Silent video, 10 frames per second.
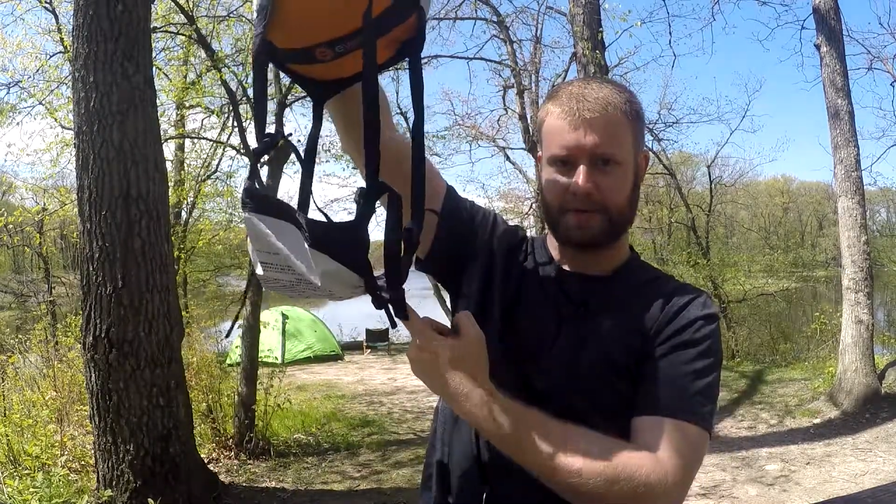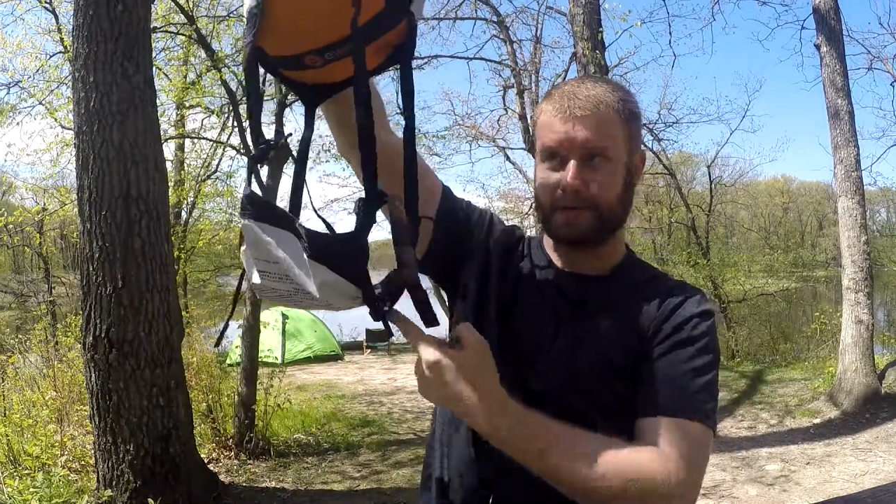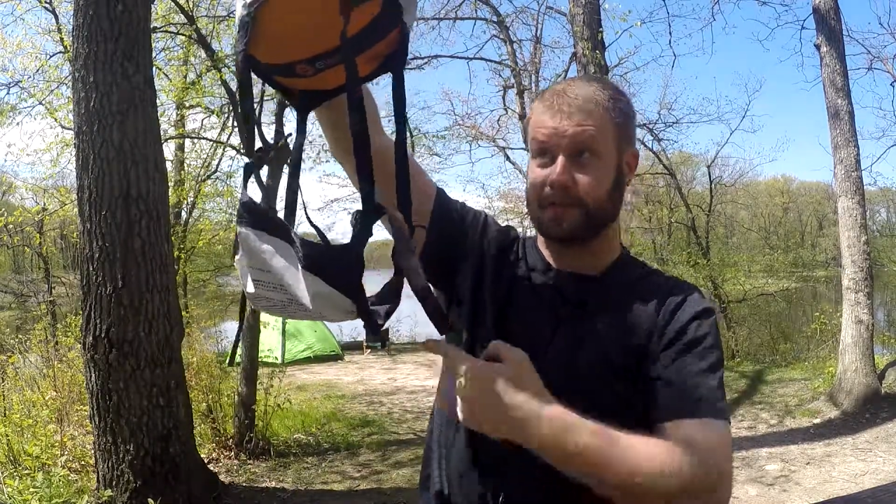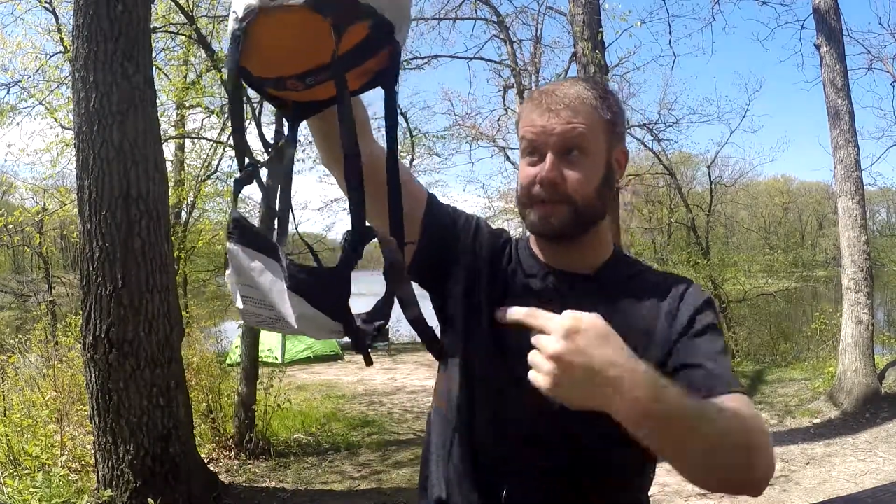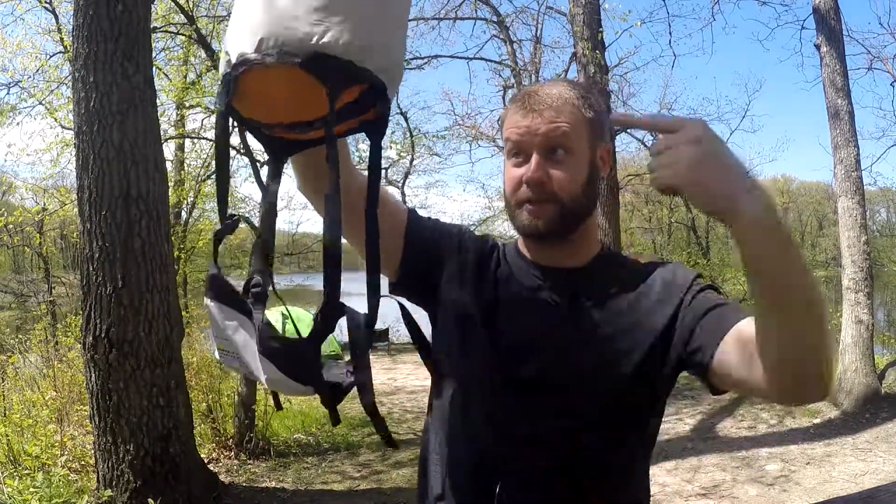
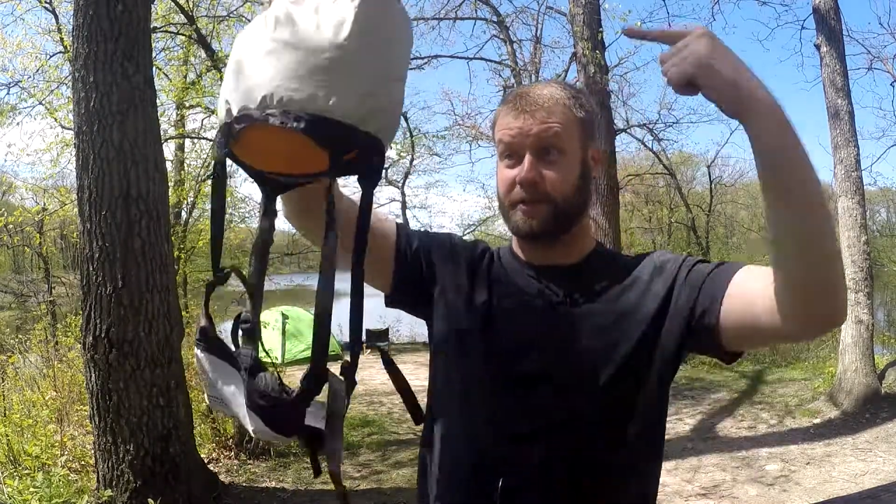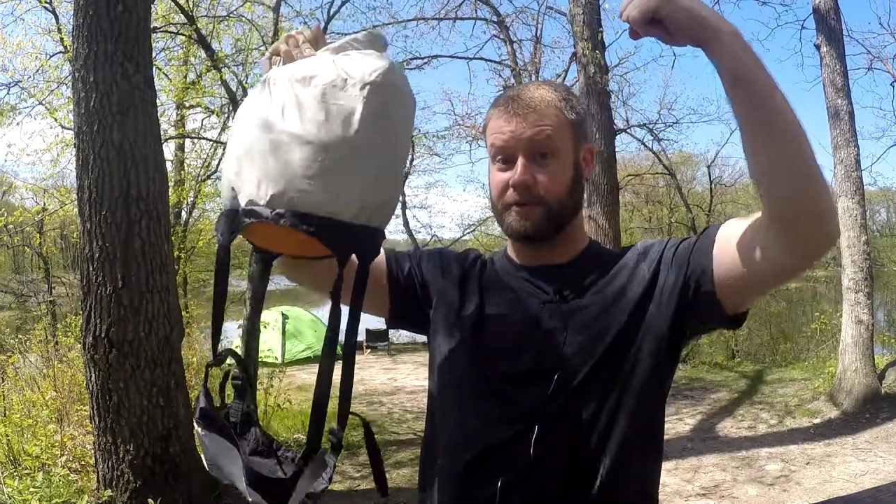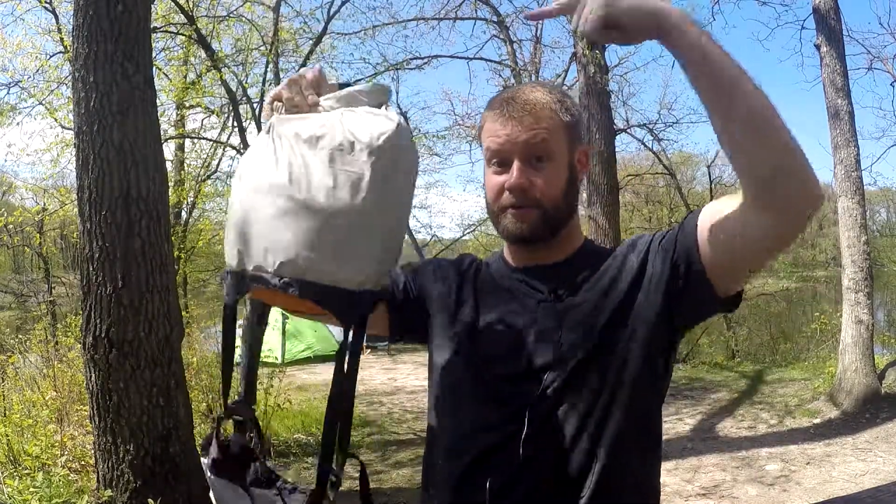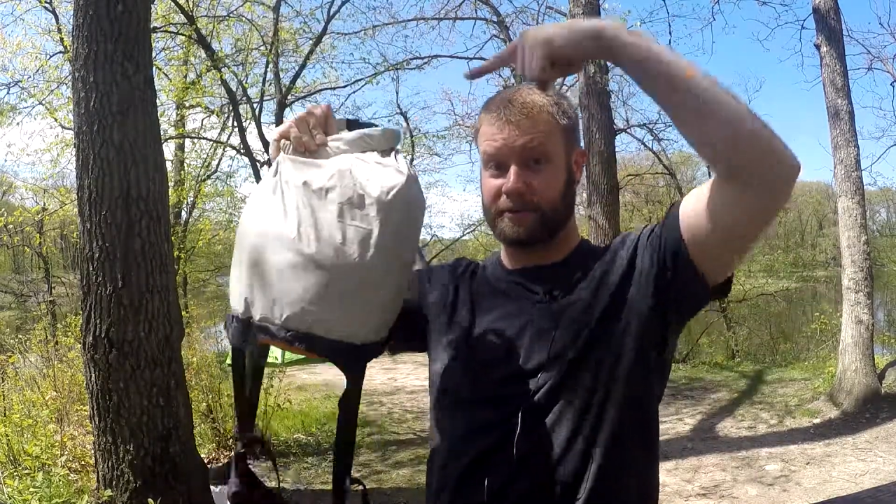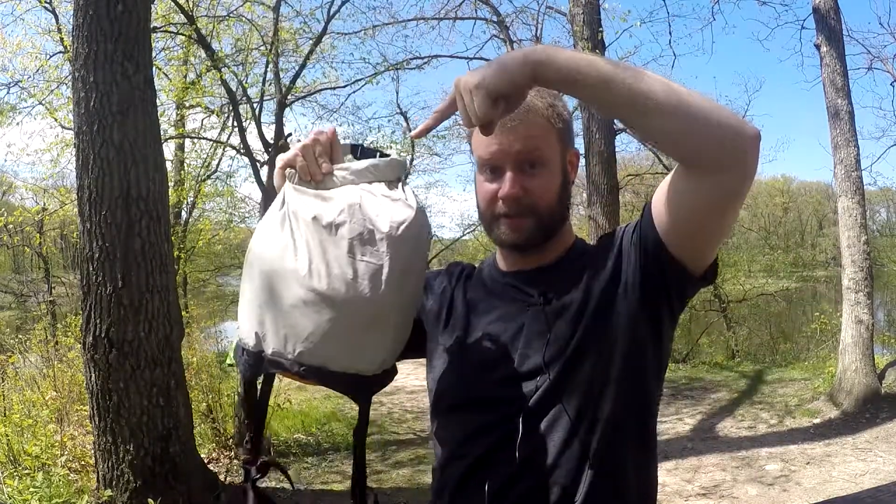needs to go
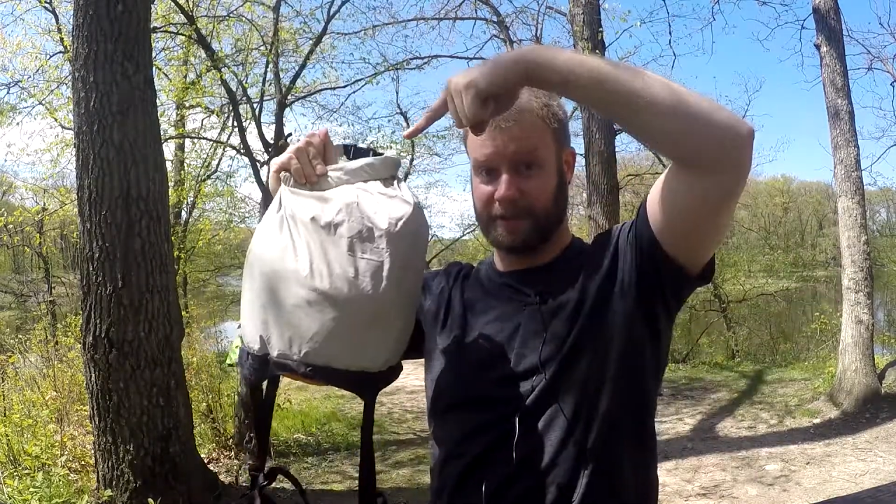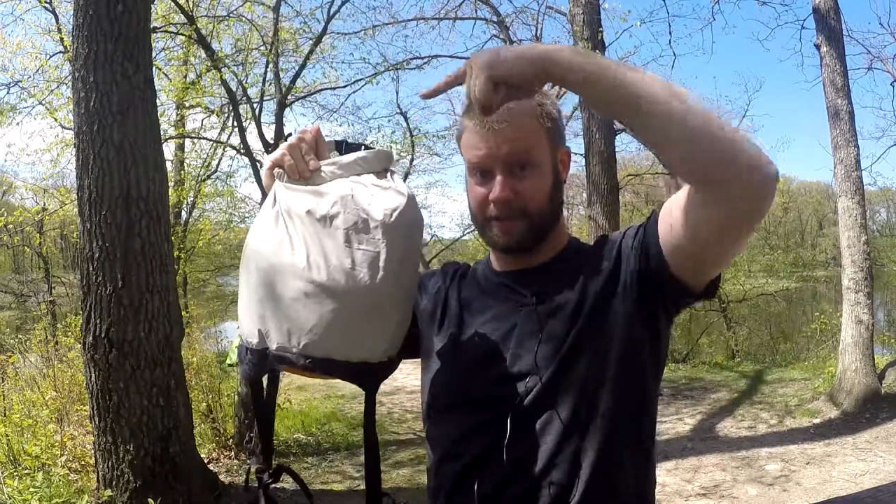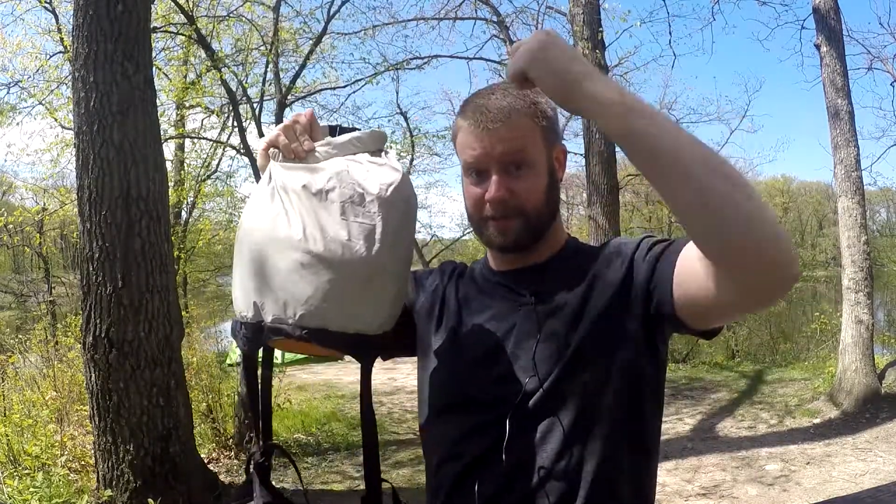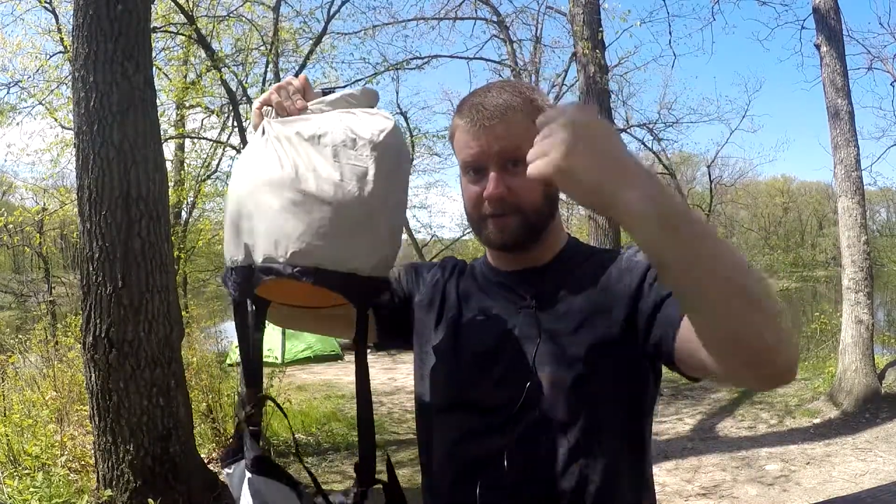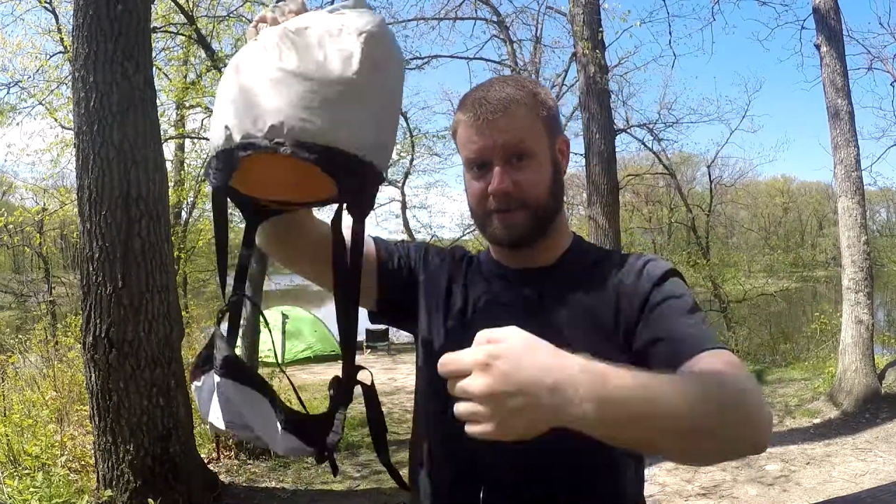
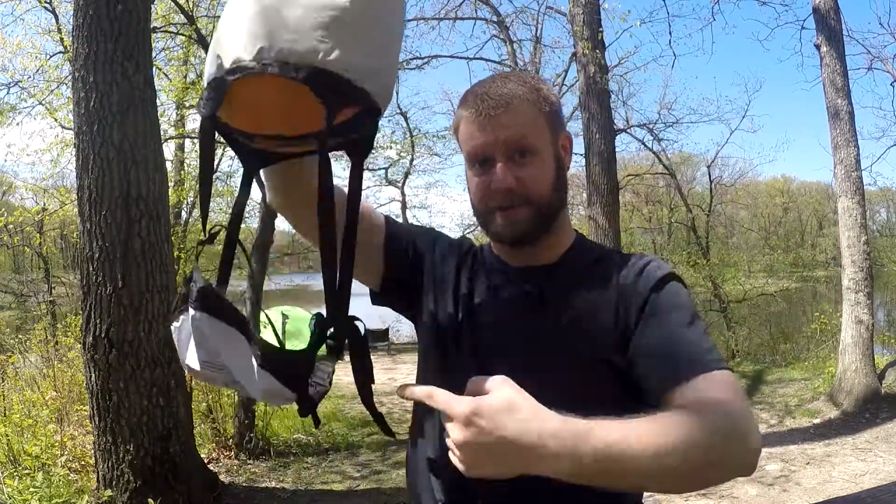here.